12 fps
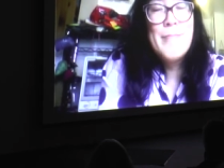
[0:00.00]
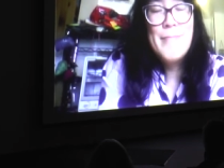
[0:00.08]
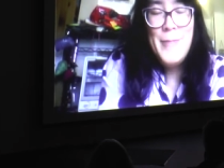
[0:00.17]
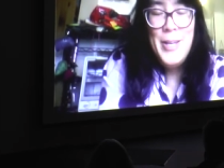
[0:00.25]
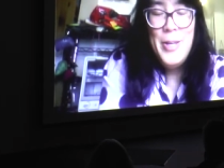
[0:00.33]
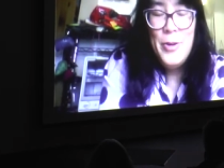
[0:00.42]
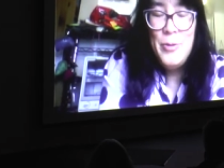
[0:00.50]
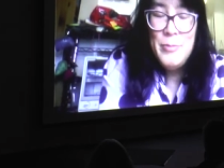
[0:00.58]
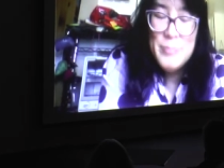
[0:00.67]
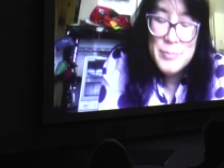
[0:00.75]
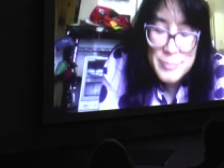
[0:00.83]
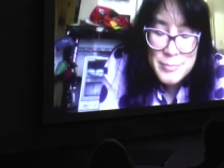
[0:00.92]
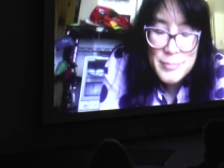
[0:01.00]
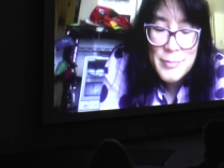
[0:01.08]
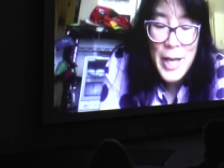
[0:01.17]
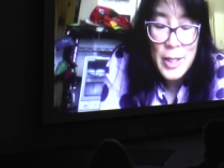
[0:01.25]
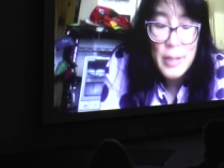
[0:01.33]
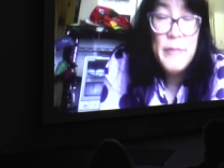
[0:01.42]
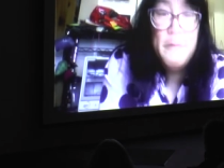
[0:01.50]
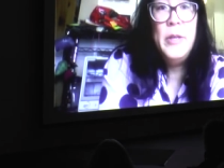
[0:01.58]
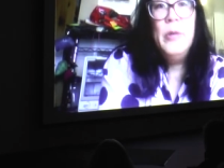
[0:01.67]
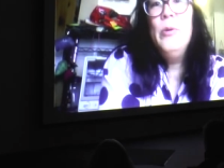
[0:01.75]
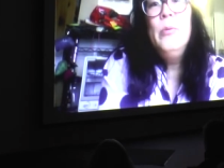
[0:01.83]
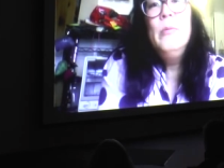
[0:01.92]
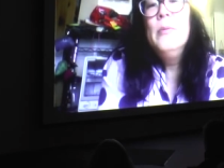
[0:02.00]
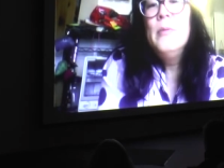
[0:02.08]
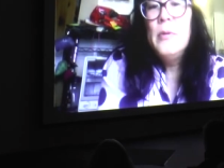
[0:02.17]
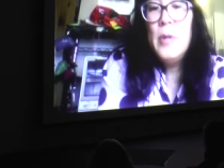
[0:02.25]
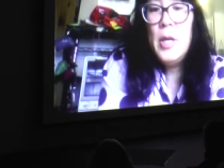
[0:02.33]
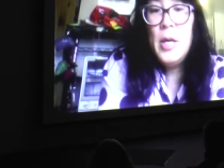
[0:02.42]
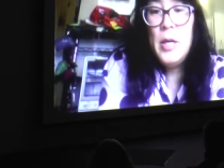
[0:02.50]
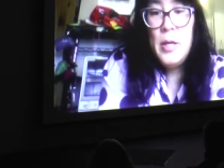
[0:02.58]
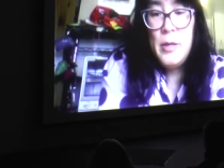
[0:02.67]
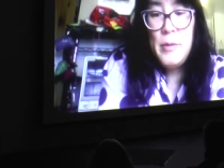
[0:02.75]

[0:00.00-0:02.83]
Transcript: you know, I love you, uh,